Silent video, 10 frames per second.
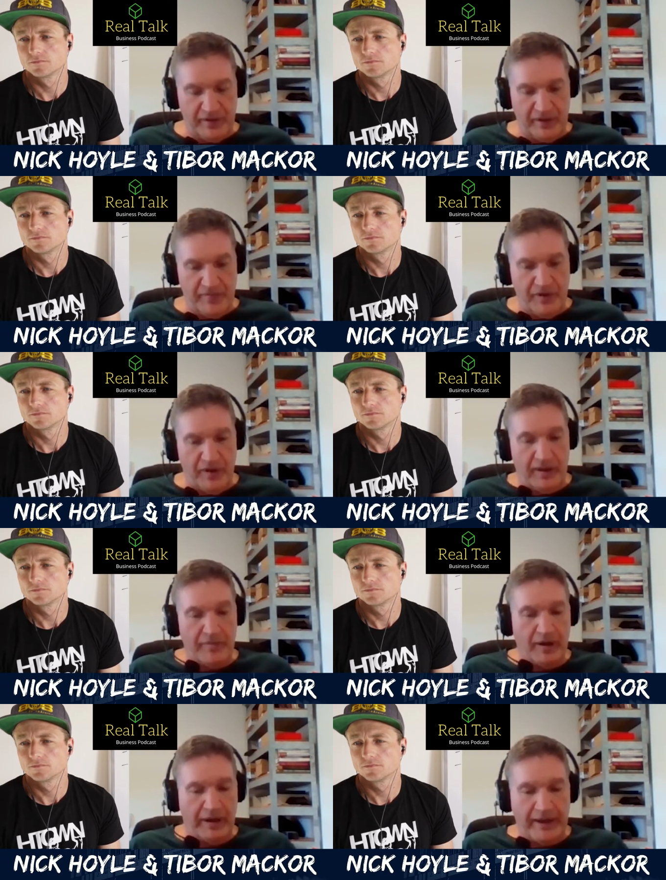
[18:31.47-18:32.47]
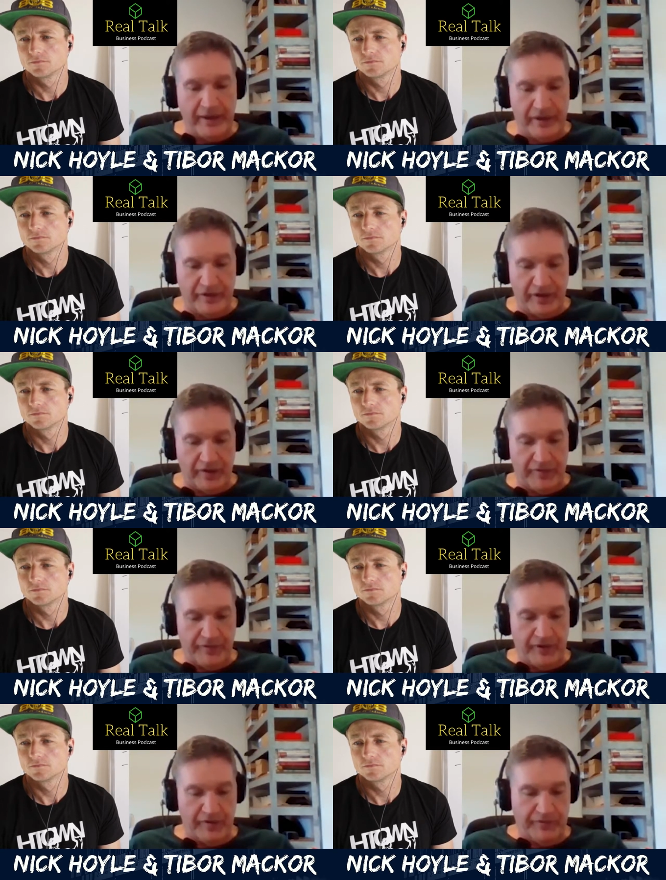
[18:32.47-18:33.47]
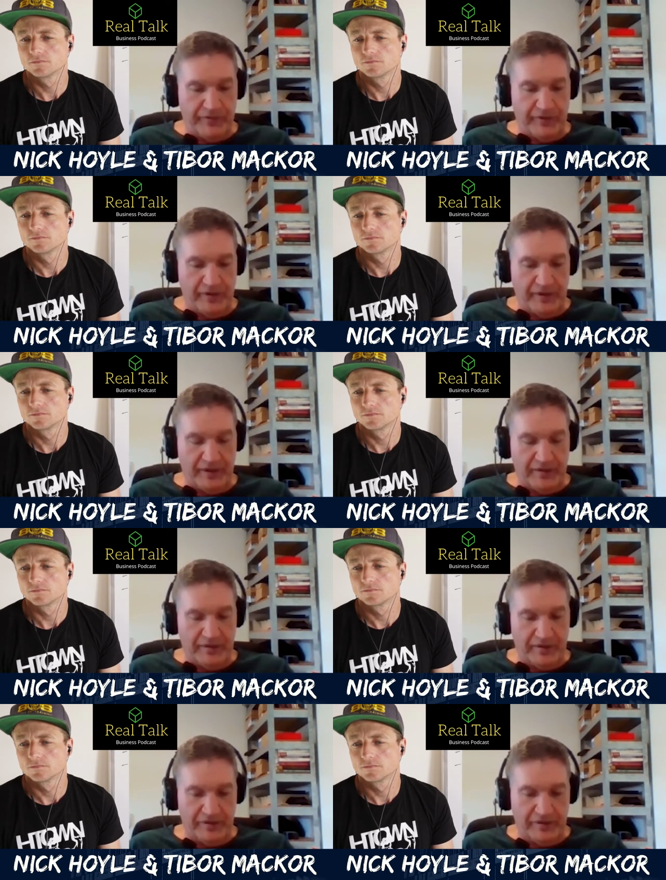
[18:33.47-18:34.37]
Speaker 1: in my in my handout that I've that I've uh, uh,